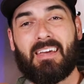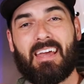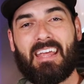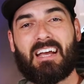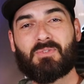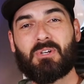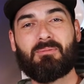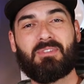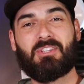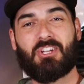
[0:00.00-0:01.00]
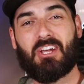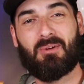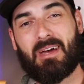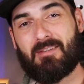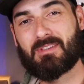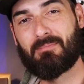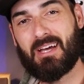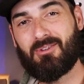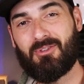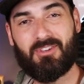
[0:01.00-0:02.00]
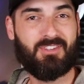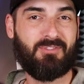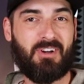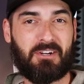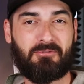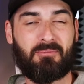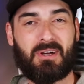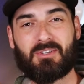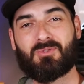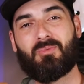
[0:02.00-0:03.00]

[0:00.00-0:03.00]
Hey guys, welcome to the channel. My name is Michael. This is Vinyl 4 Miles.